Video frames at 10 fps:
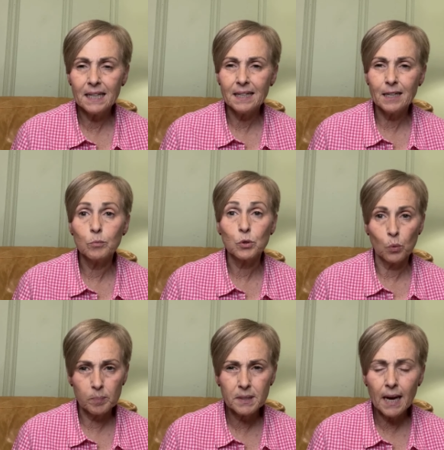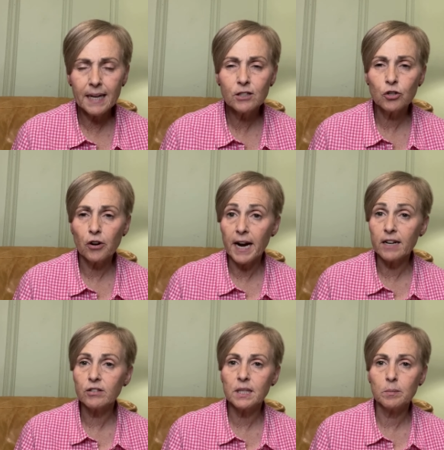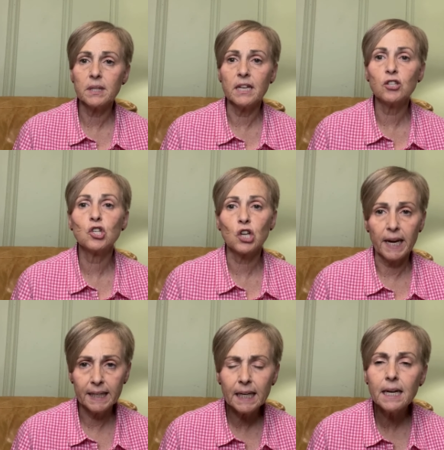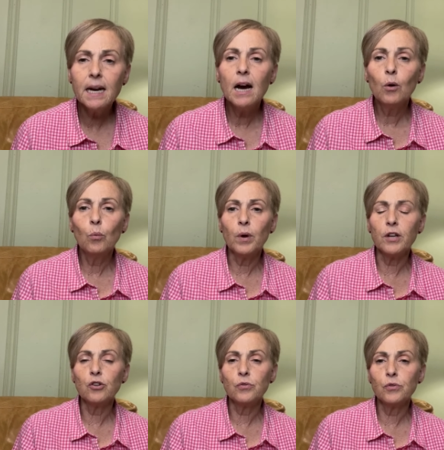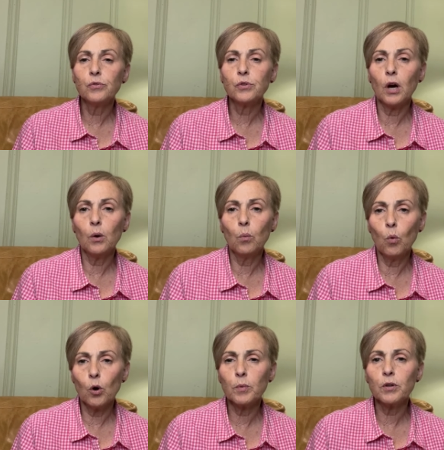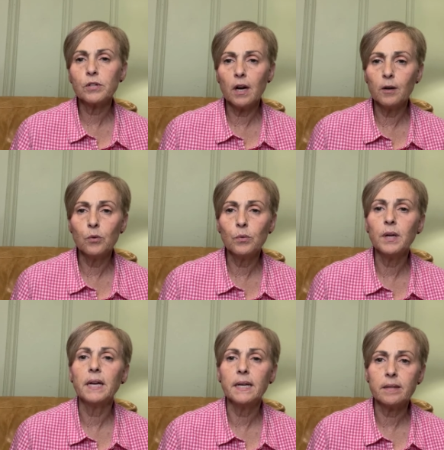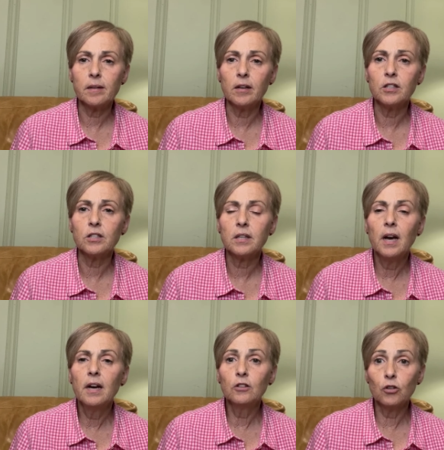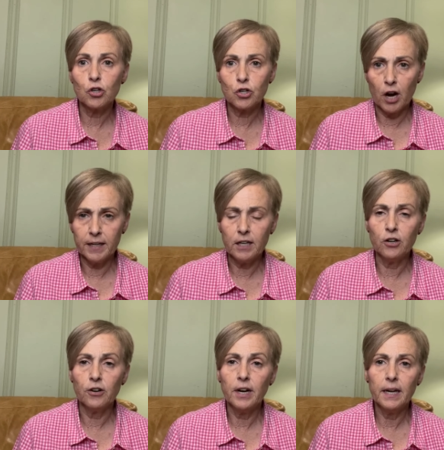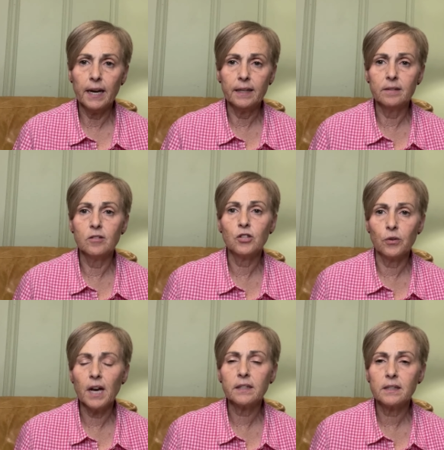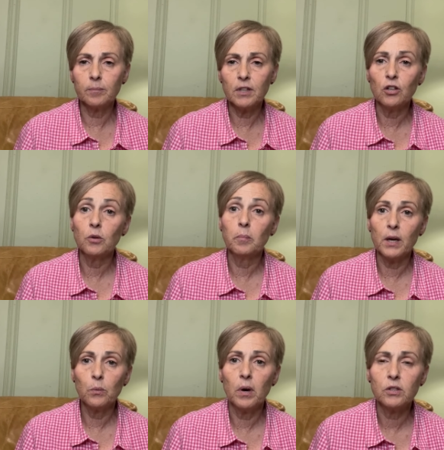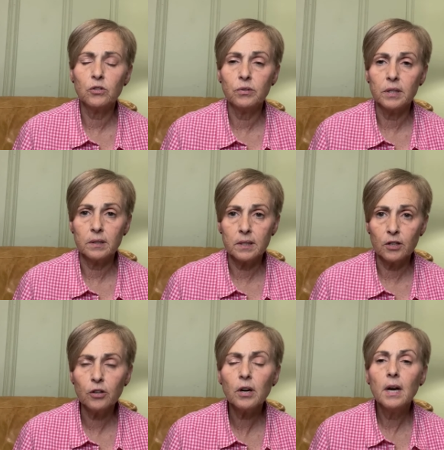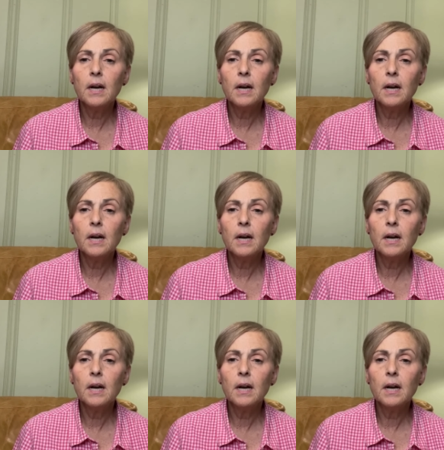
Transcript: It absorbs light, so your hair seems less shiny, when you use a warmer tone, it does look shinier. And so that's something you might want to consider.